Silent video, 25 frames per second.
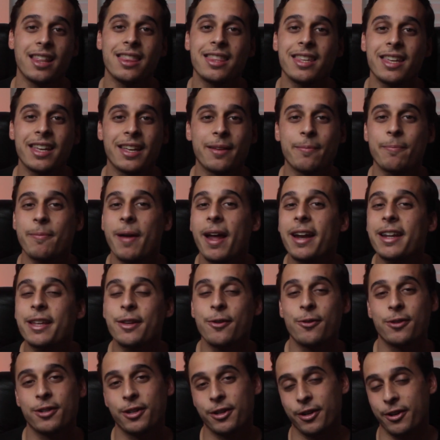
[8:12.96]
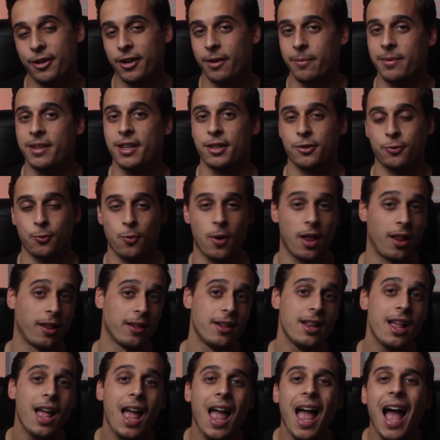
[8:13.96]
think many users are going to be as well.
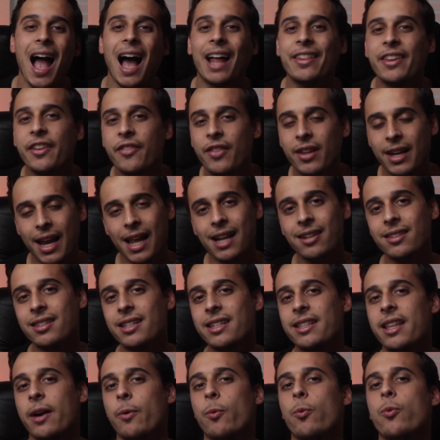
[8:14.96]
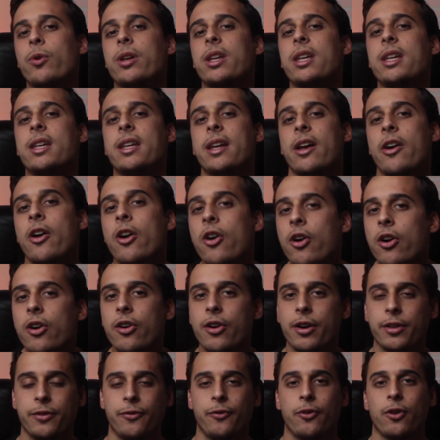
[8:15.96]
And then the last thing that we
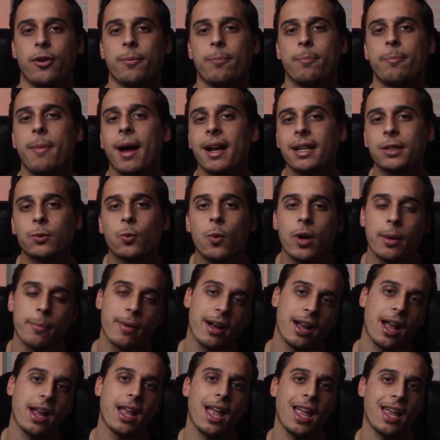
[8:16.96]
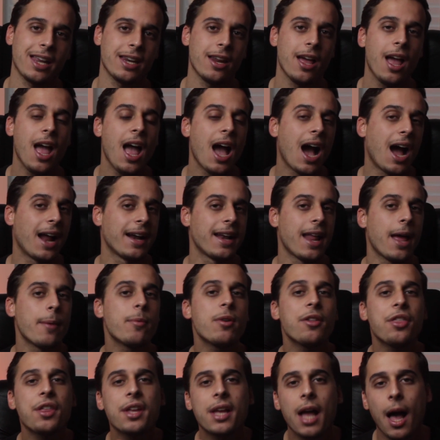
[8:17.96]
heard from Max Weinbach again, and
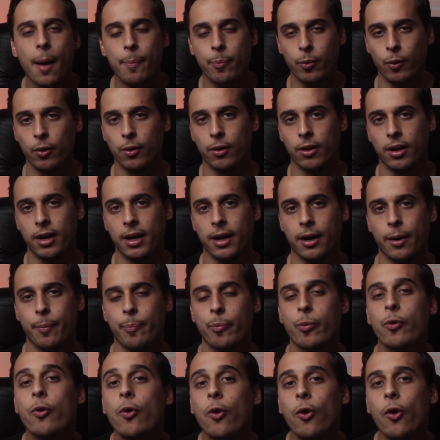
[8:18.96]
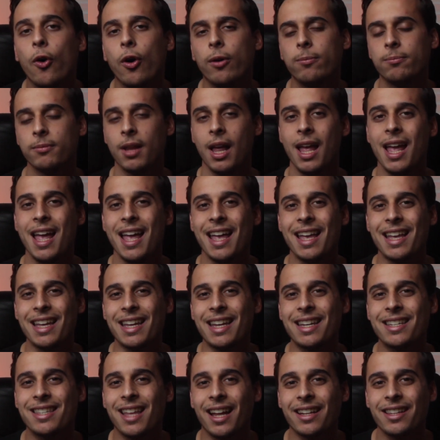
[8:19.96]
everything Apple Pro,
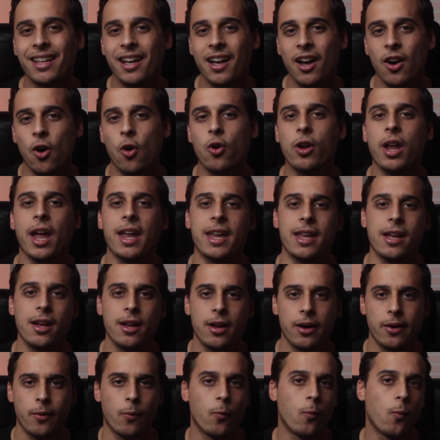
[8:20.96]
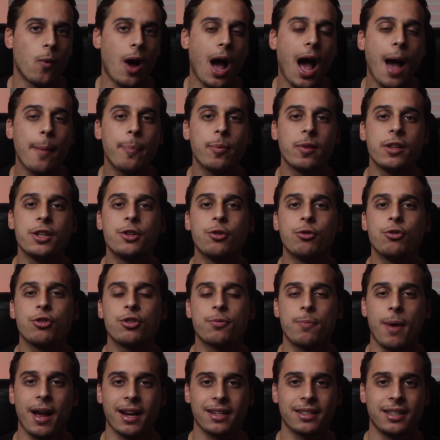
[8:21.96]
is that, okay, Apple
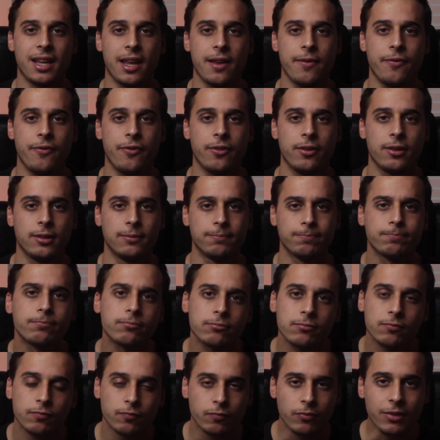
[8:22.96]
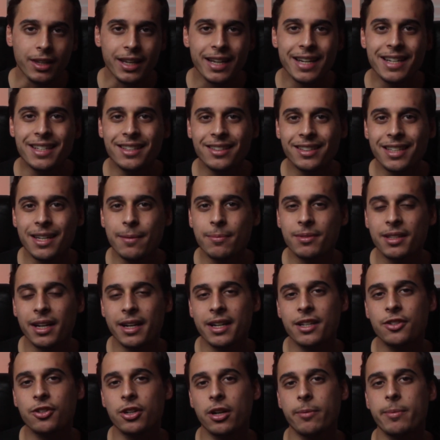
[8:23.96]
introduced MagSafe. It seems that
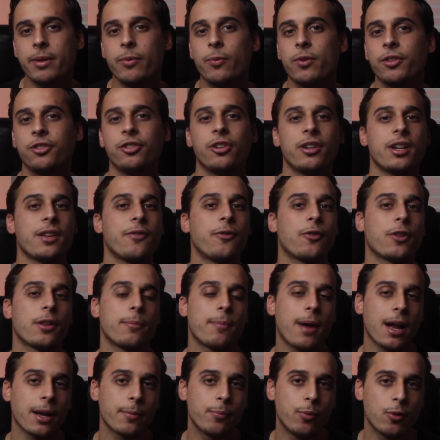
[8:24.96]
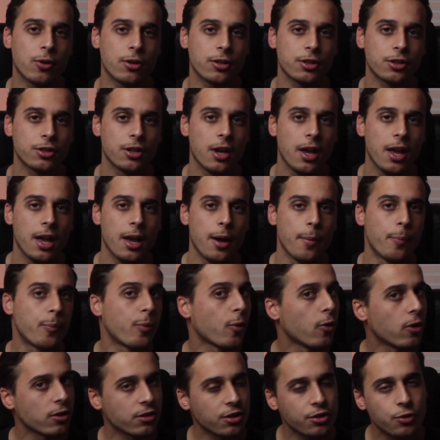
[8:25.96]
it's going to be returning for the MacBooks
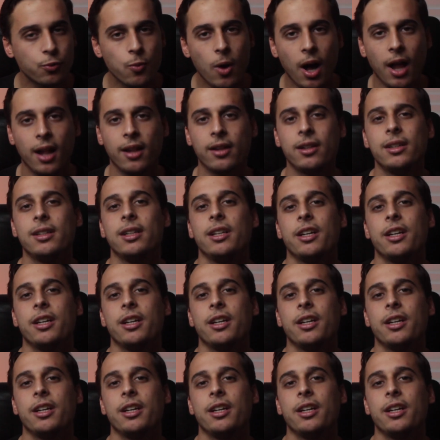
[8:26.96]
Pros as well,